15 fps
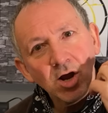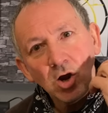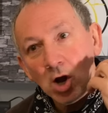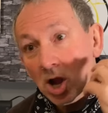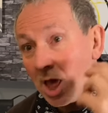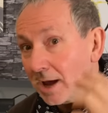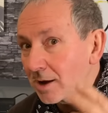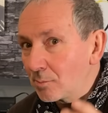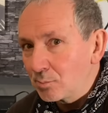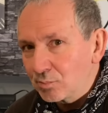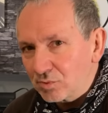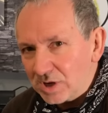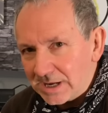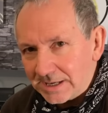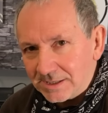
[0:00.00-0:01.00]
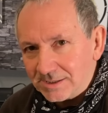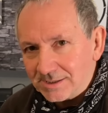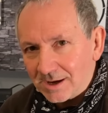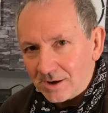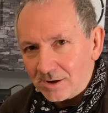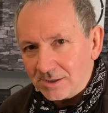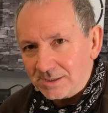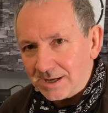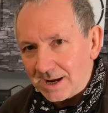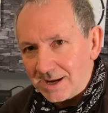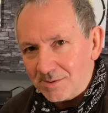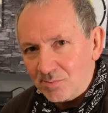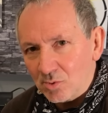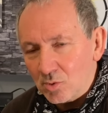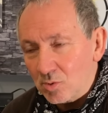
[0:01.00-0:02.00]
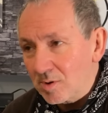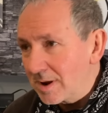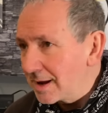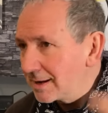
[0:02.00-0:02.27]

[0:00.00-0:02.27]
like a brilliant turntable.